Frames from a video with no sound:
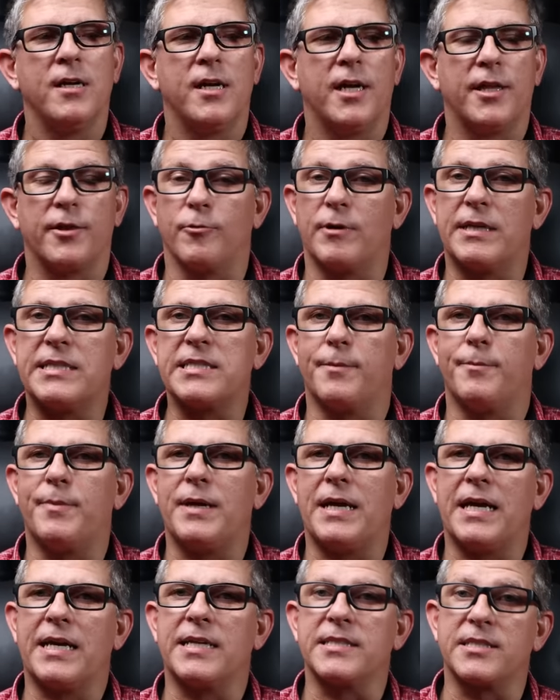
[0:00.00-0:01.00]
And the reason
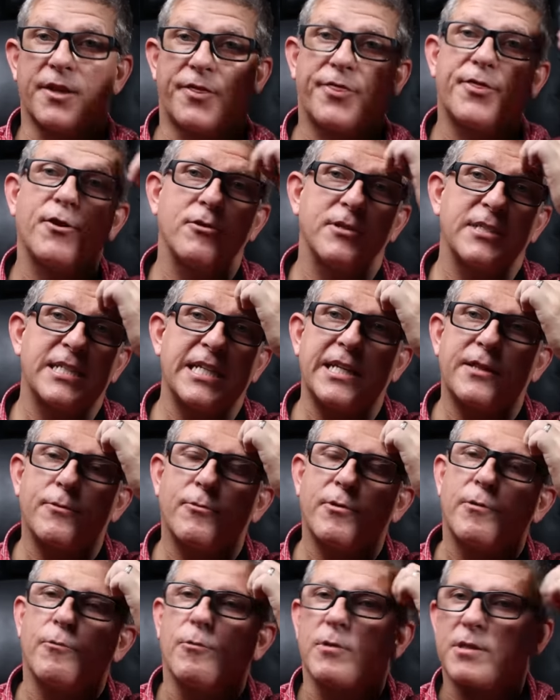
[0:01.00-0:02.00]
being is the 13th
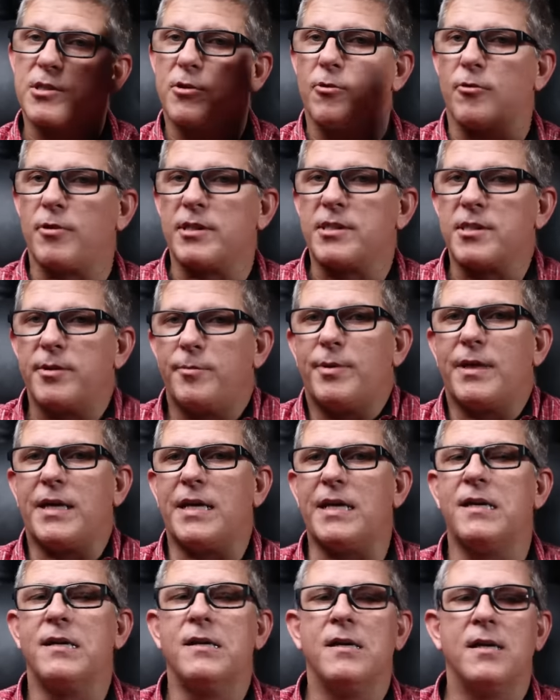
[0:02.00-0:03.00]
one was going to
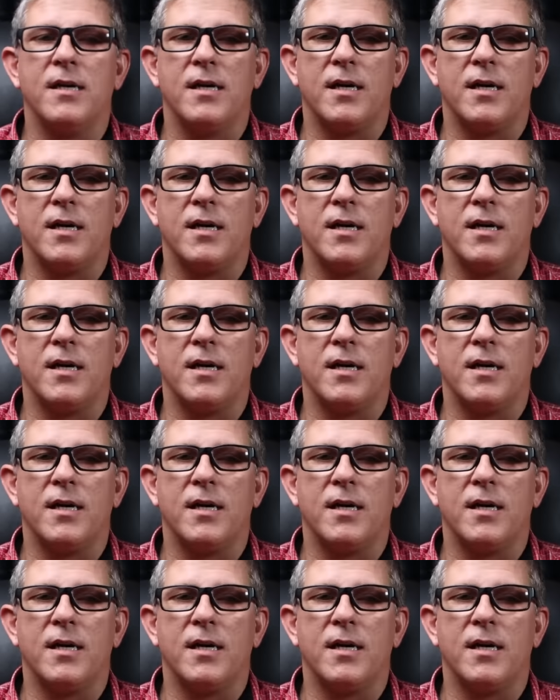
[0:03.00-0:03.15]
be